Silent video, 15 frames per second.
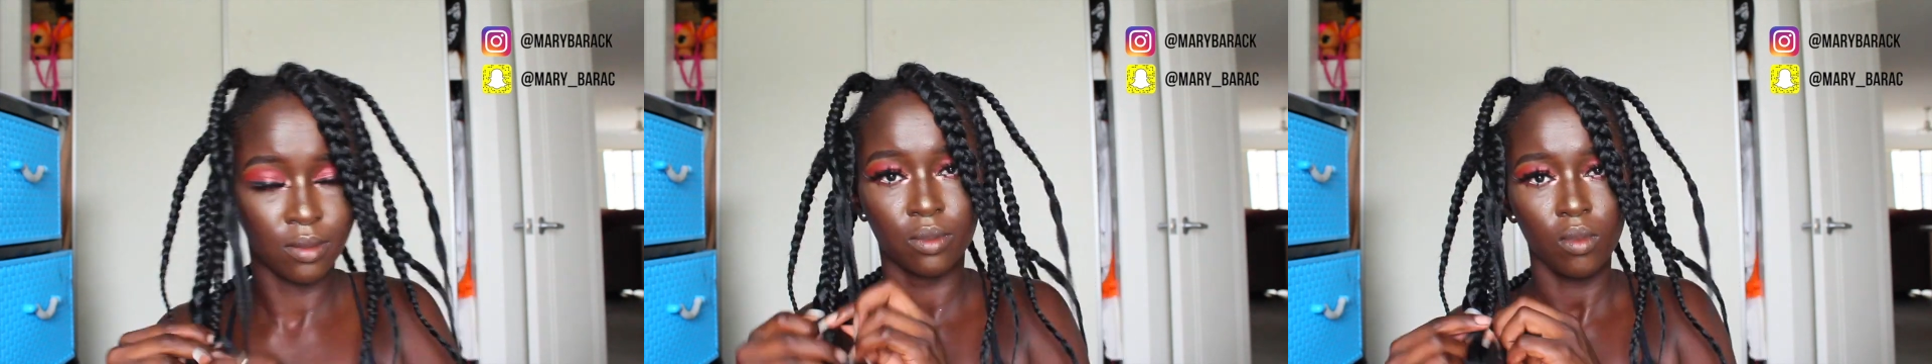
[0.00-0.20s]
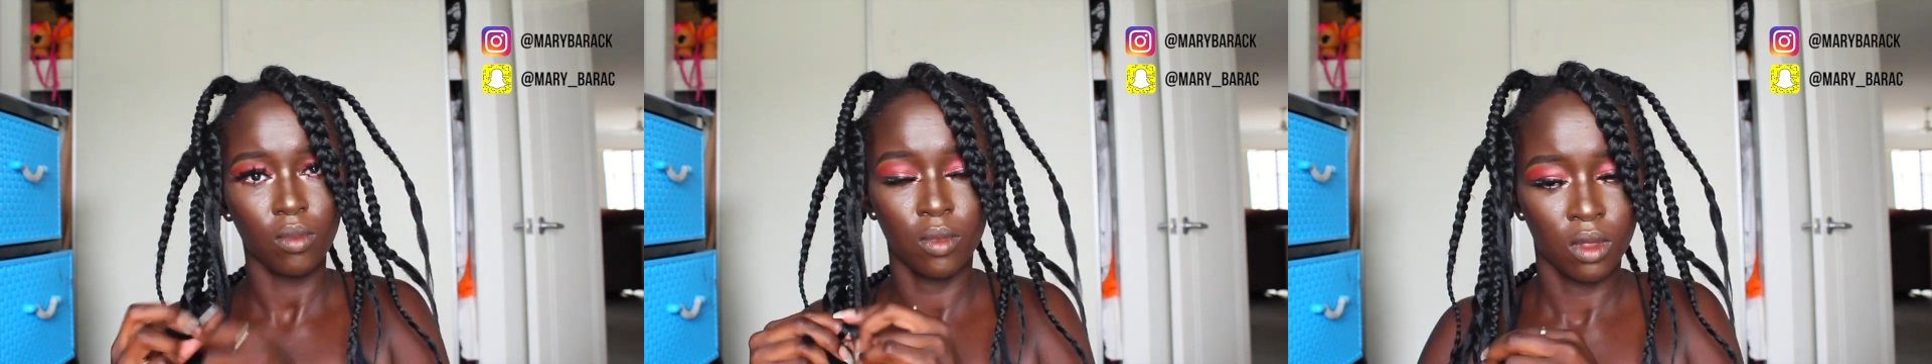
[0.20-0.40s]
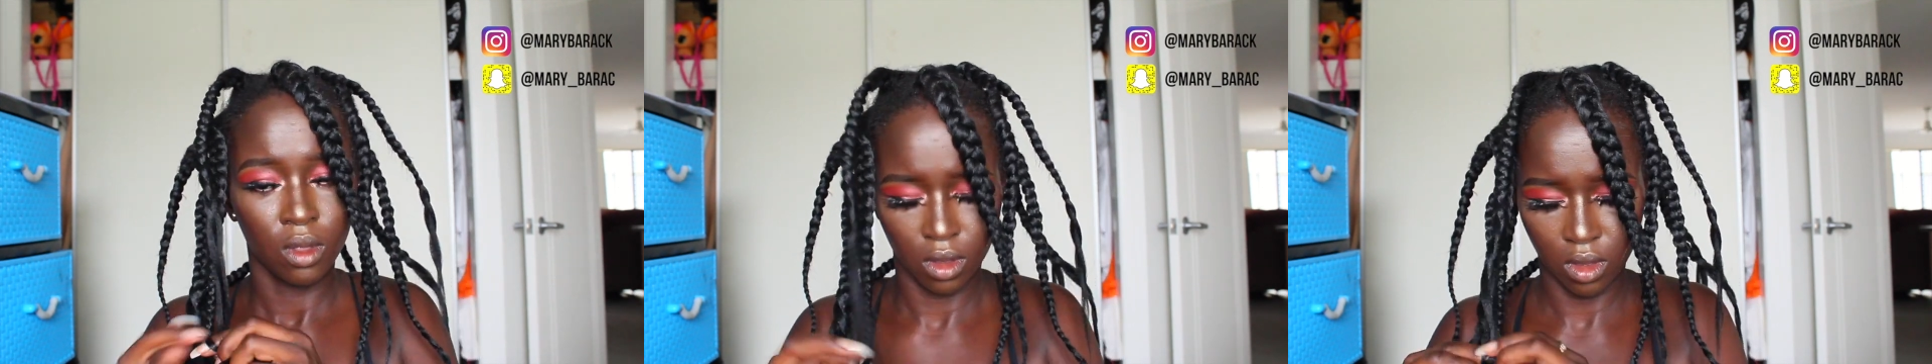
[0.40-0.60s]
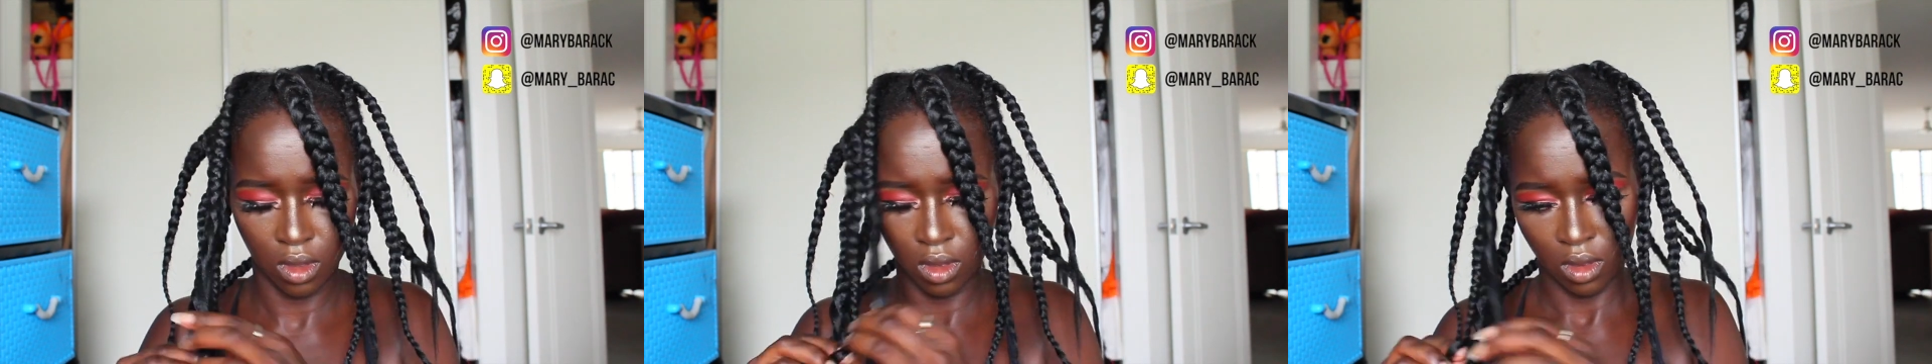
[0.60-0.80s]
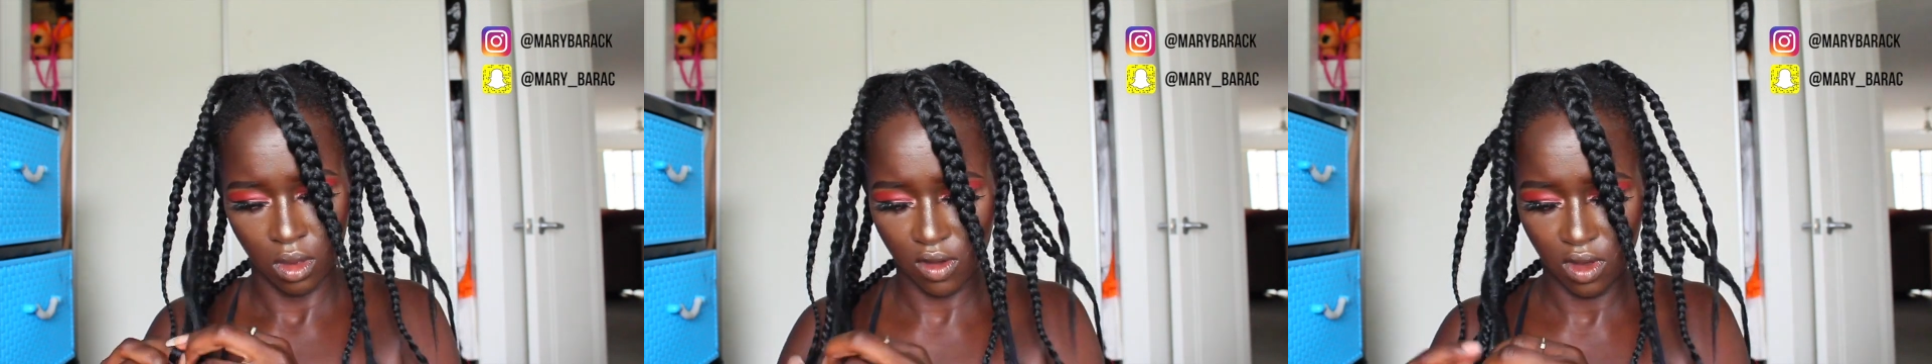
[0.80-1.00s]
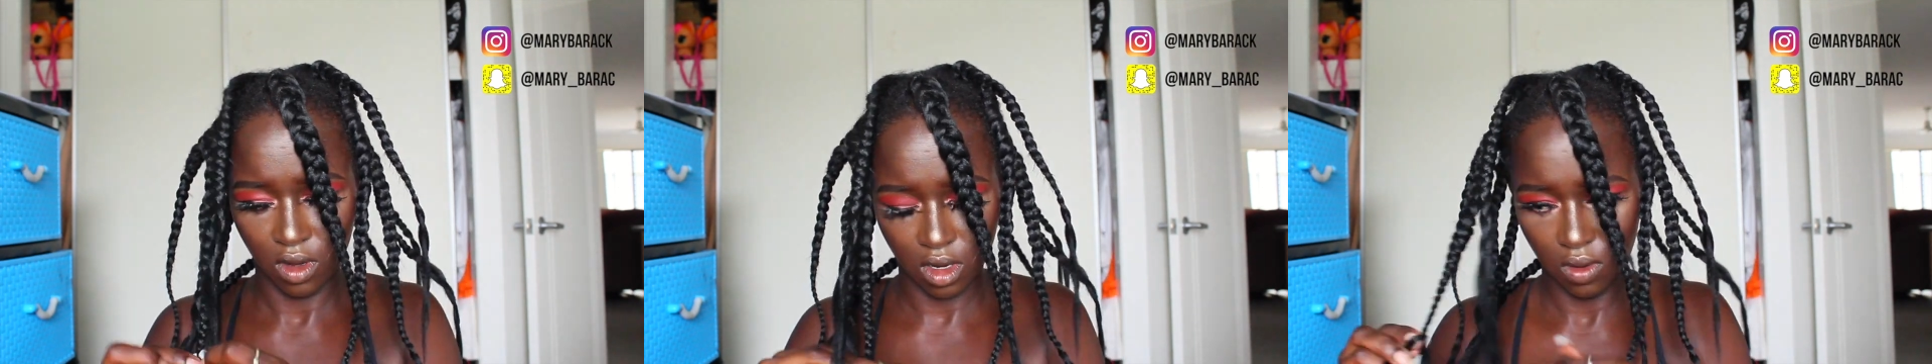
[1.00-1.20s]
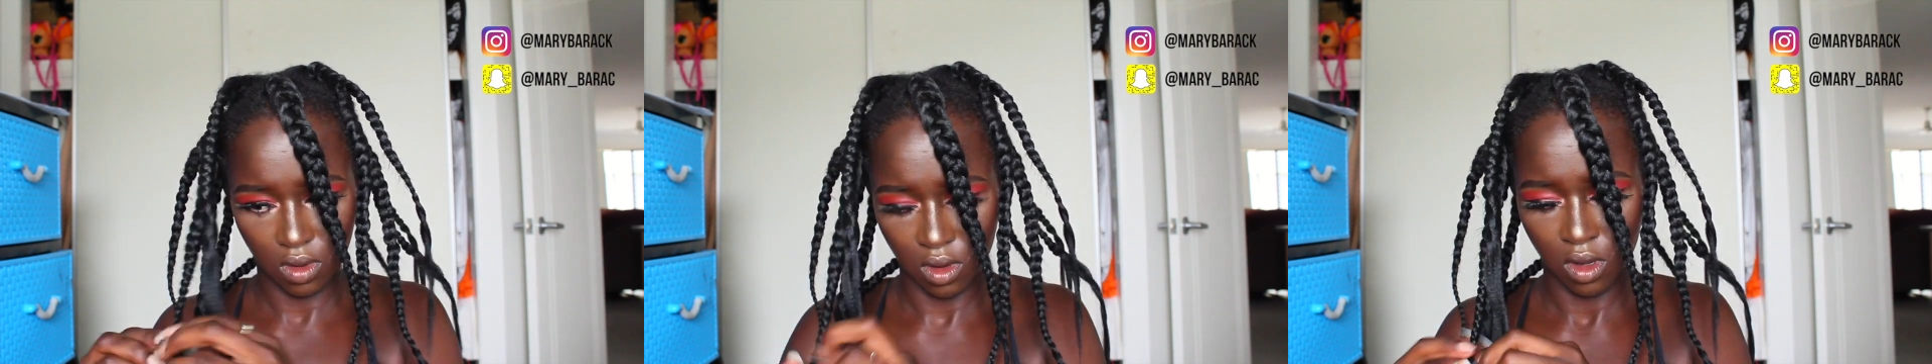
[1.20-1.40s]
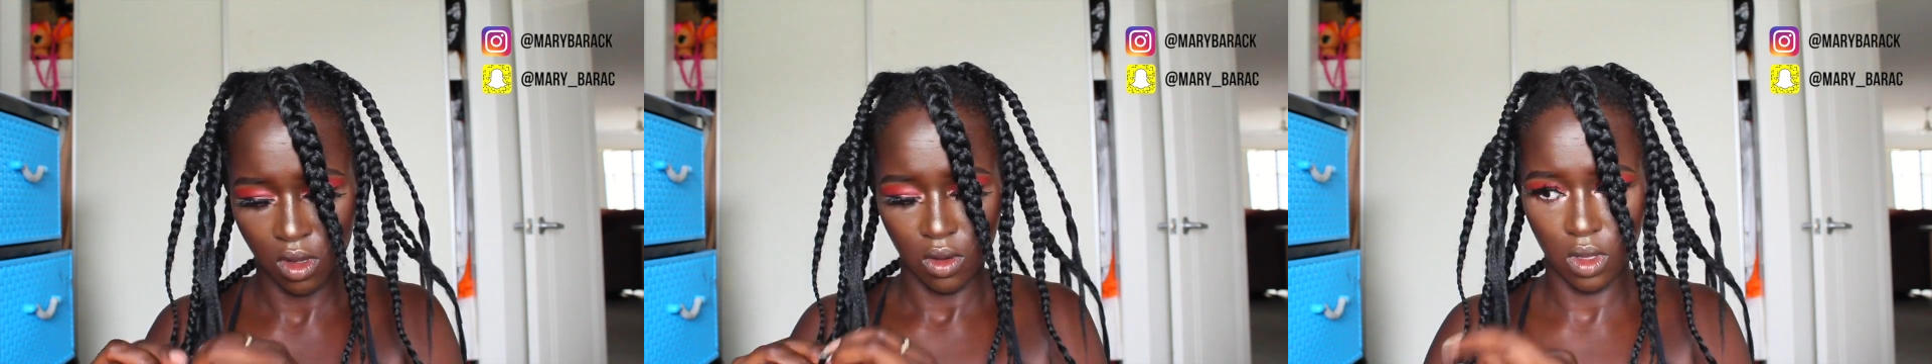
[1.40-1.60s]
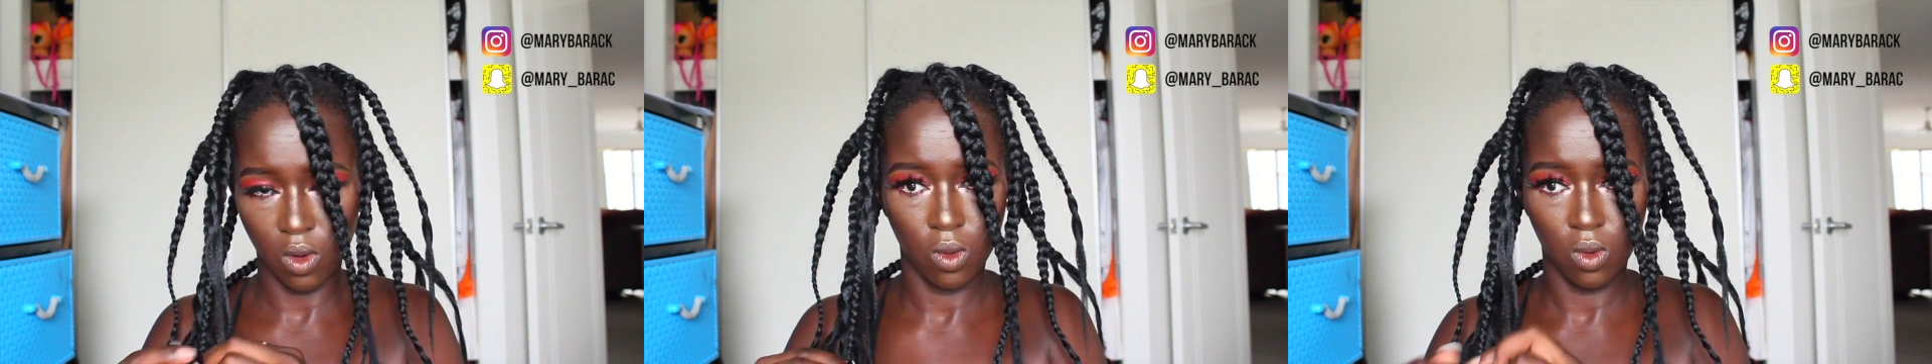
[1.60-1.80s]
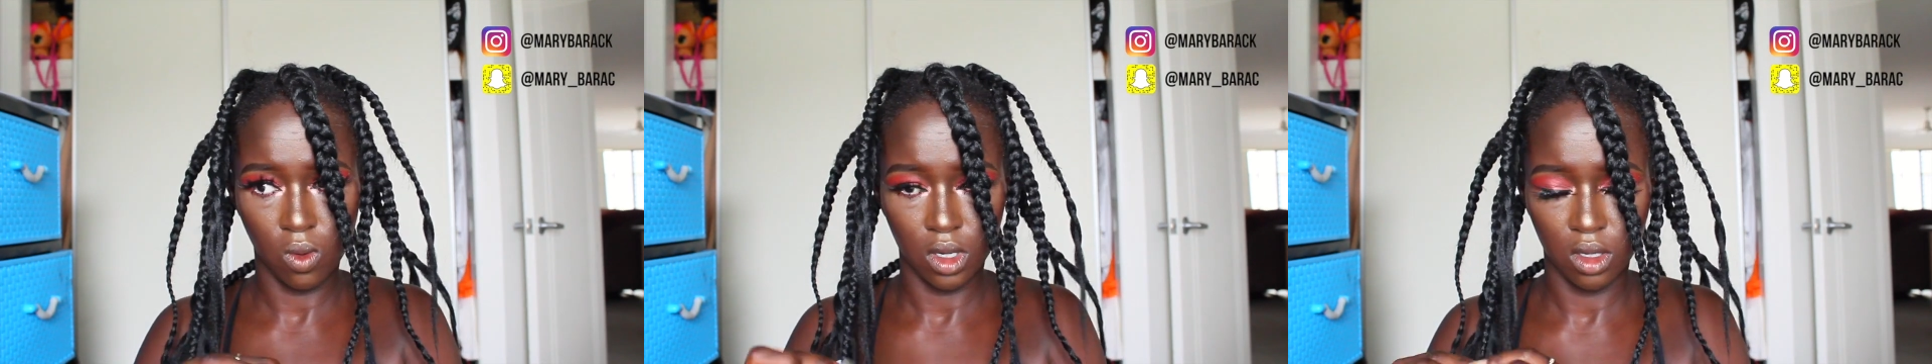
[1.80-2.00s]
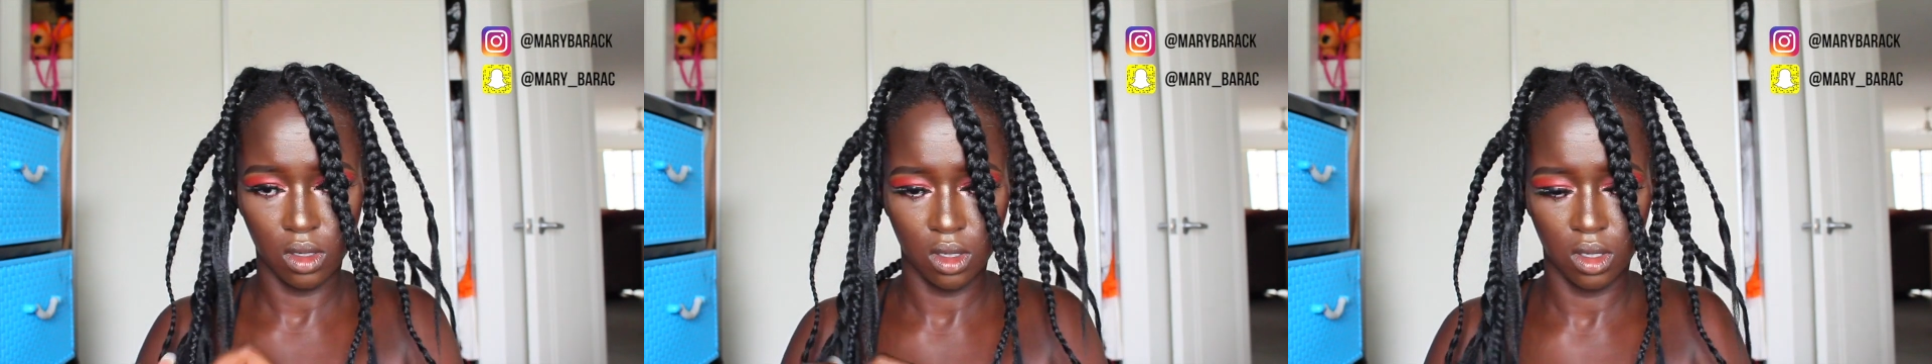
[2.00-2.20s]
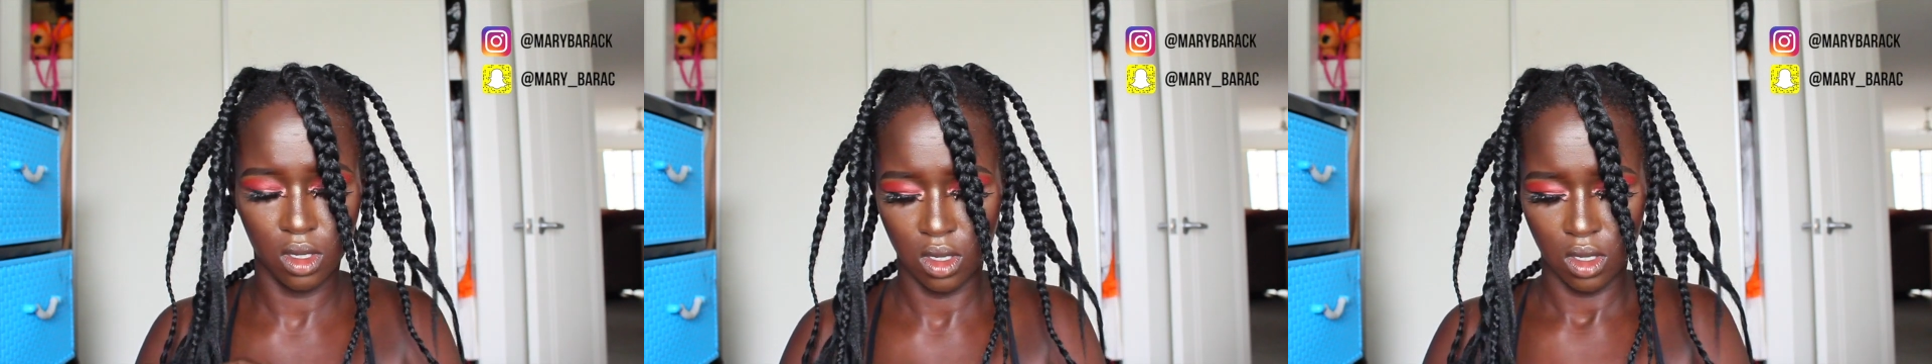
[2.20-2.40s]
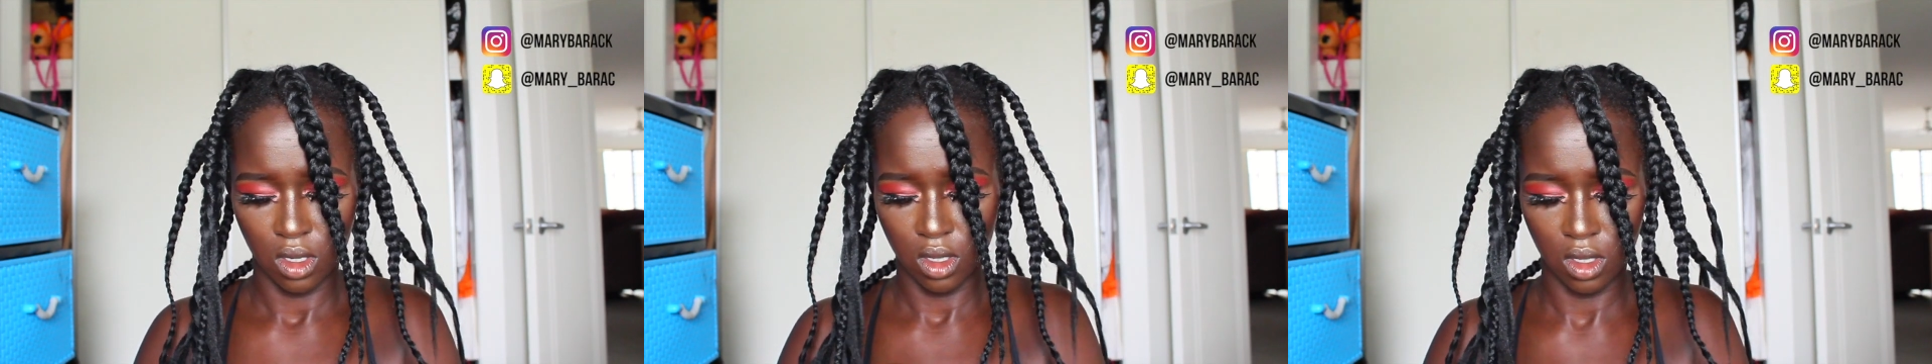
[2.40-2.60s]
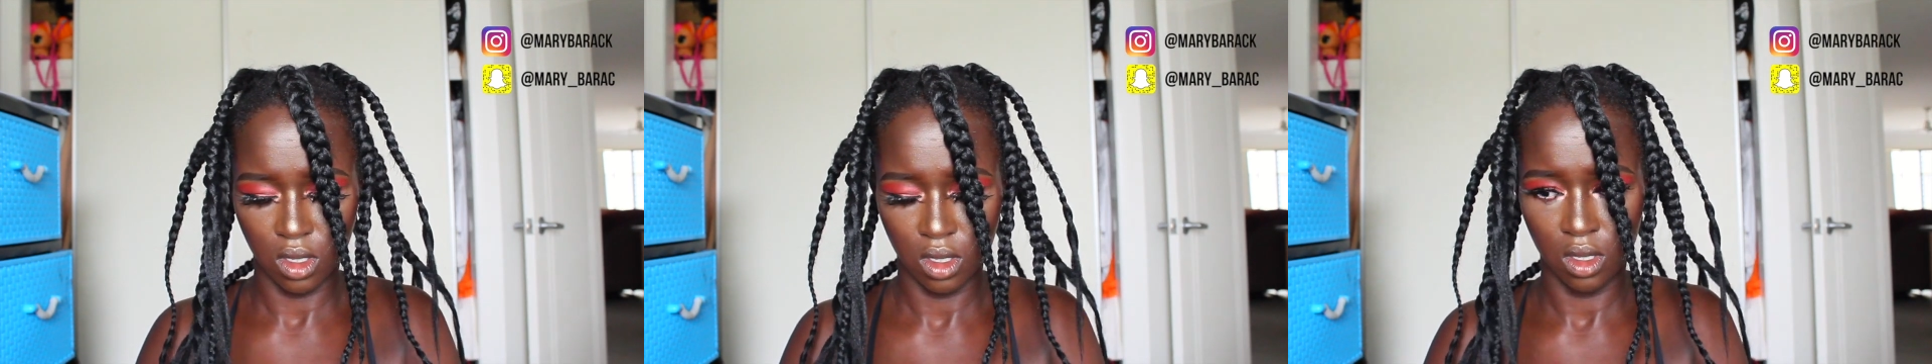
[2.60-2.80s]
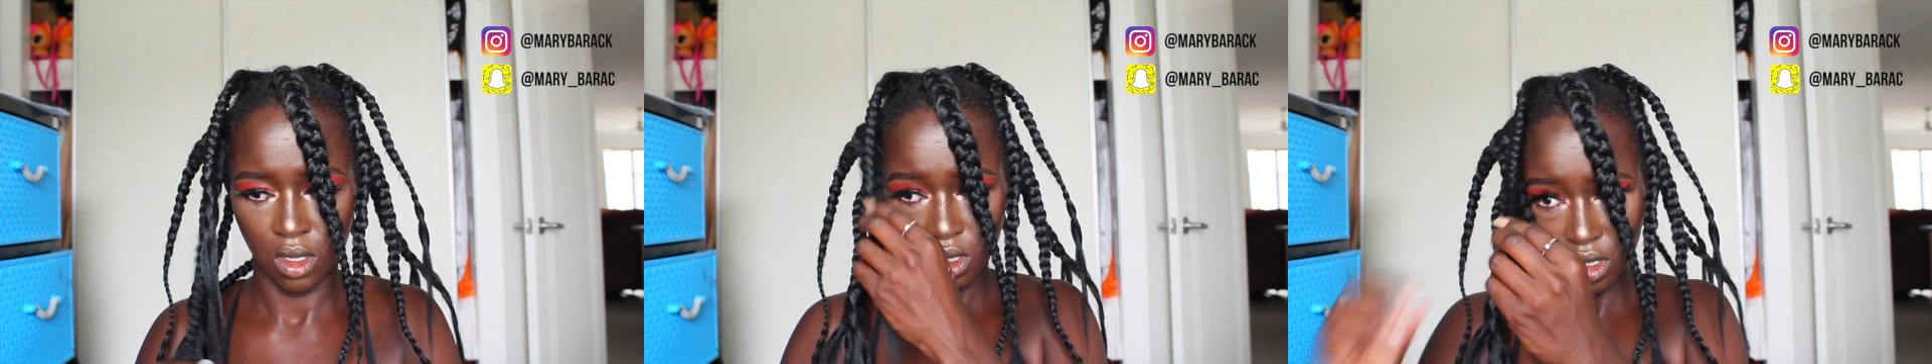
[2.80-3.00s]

it up all the way, because it comes undone, you know,